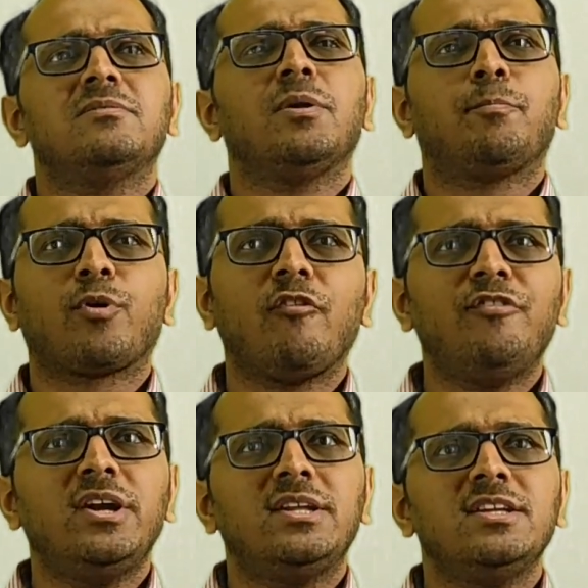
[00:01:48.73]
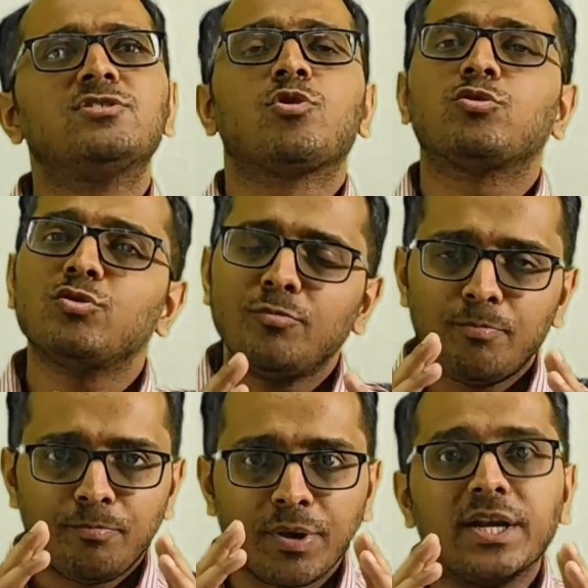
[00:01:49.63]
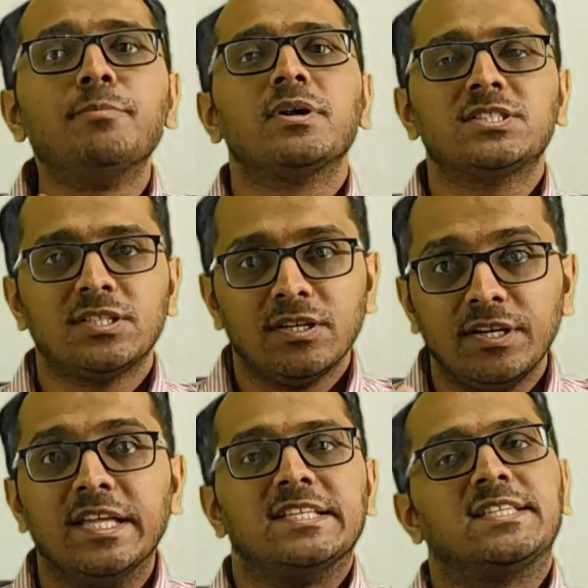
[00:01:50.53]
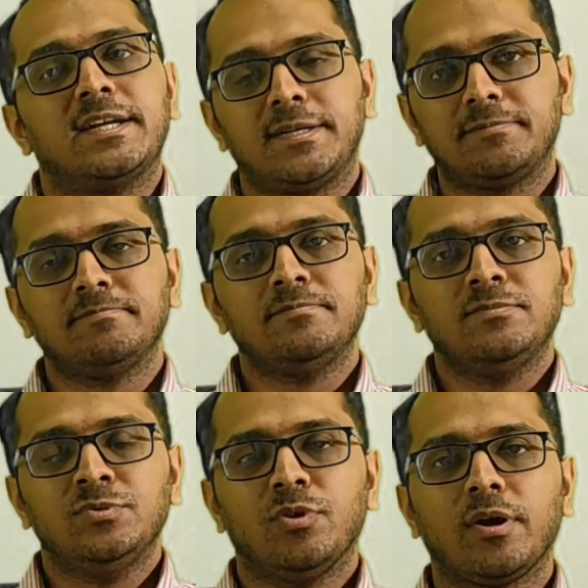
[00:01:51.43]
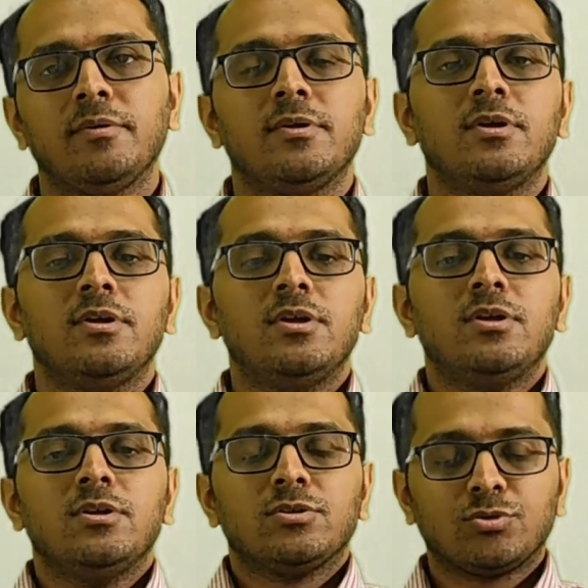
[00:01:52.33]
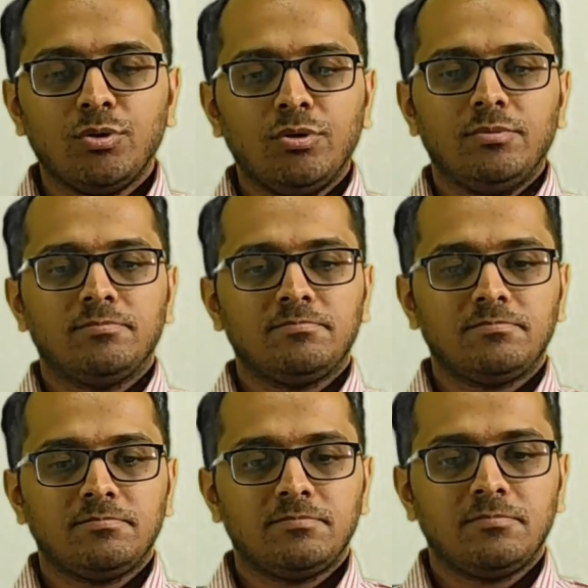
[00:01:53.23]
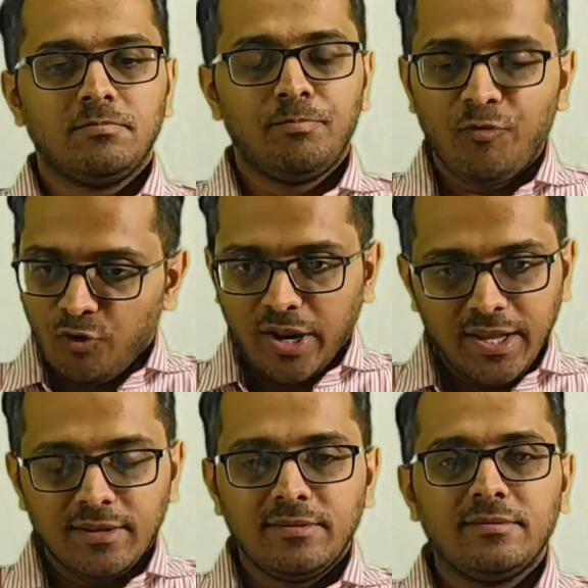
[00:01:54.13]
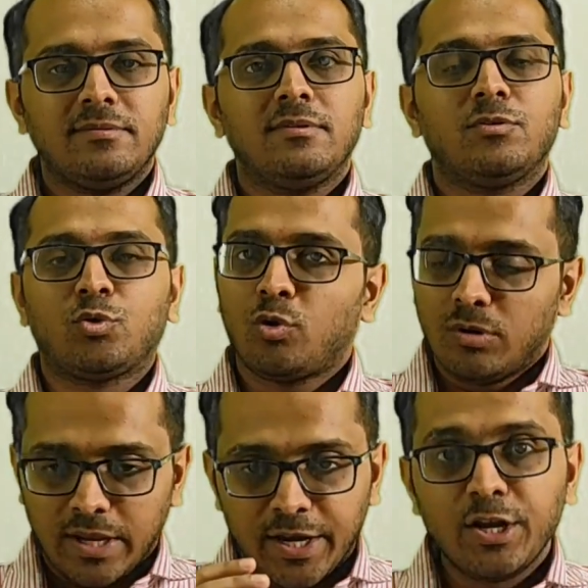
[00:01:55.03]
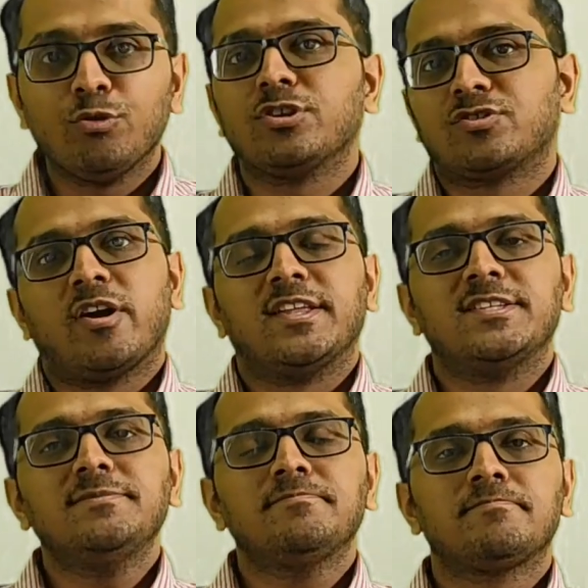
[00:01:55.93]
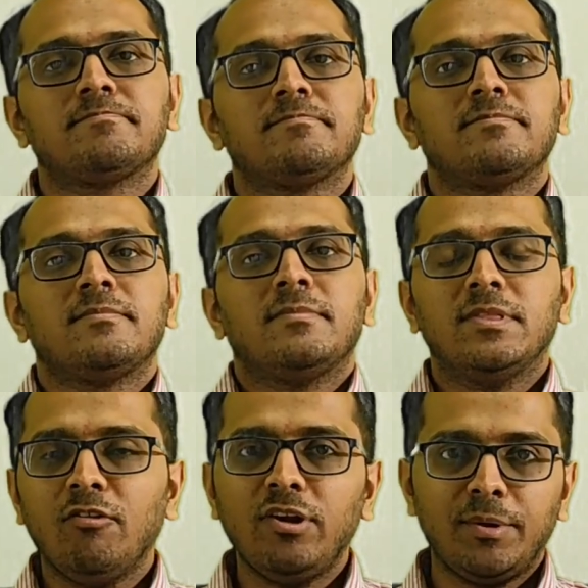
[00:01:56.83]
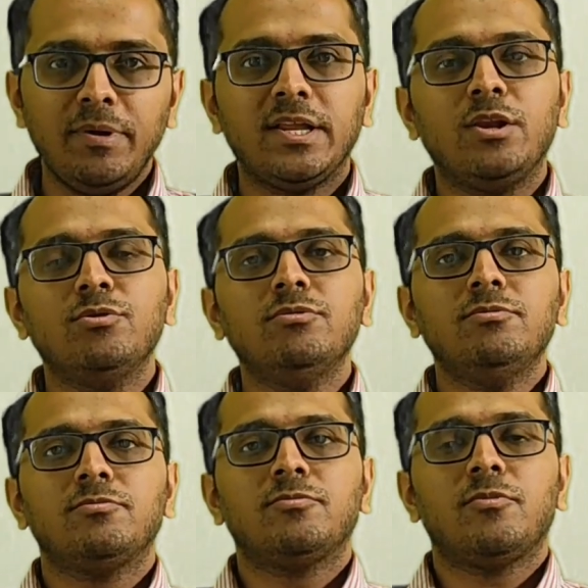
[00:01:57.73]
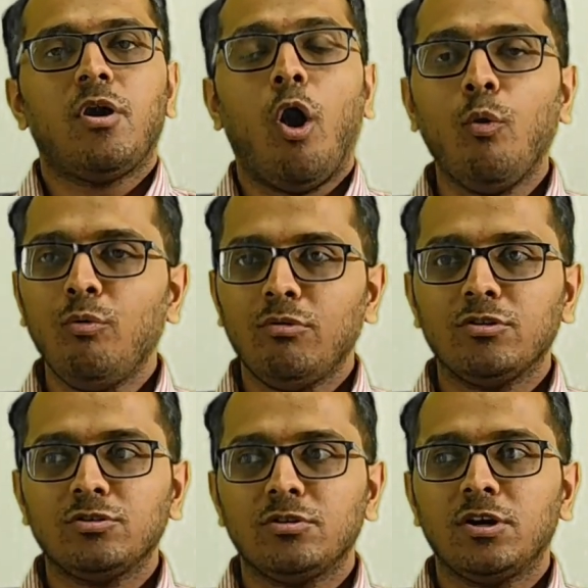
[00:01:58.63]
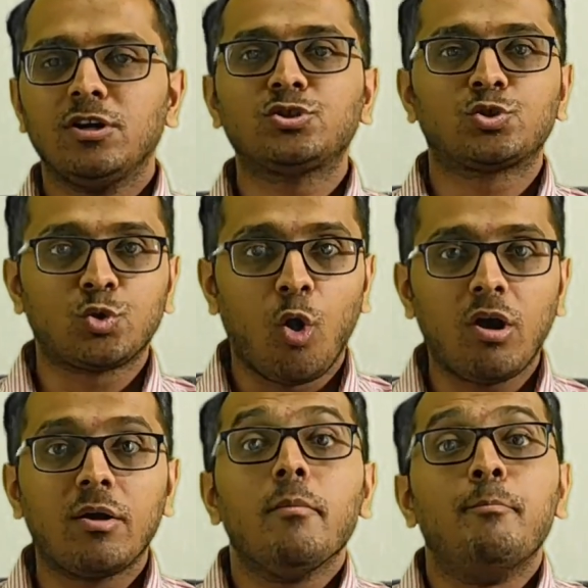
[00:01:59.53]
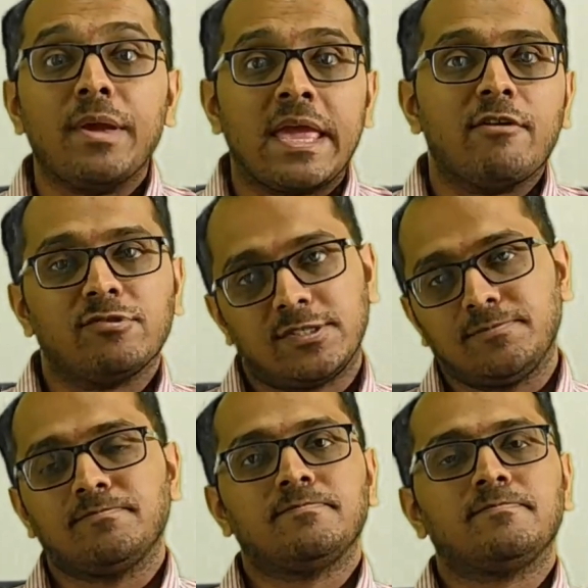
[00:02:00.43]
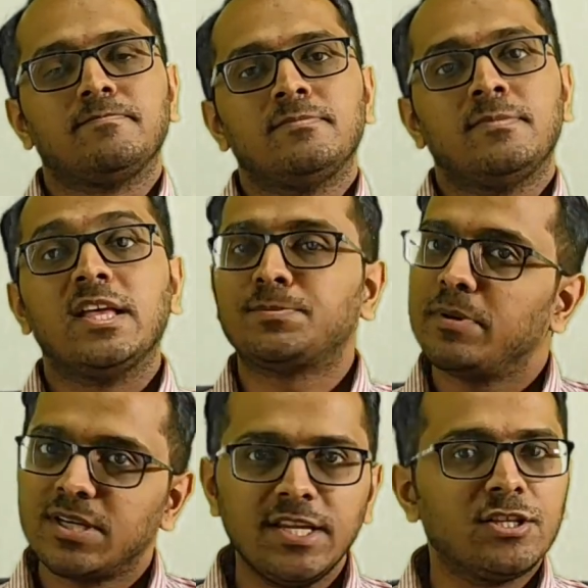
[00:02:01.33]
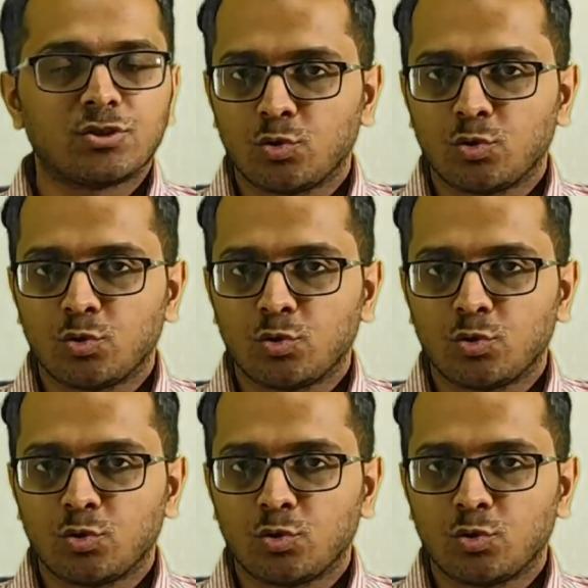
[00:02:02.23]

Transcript: the profit is also pretty much decent. Okay, so before I get into the strategy, now let me tell you how a stock behaves, especially the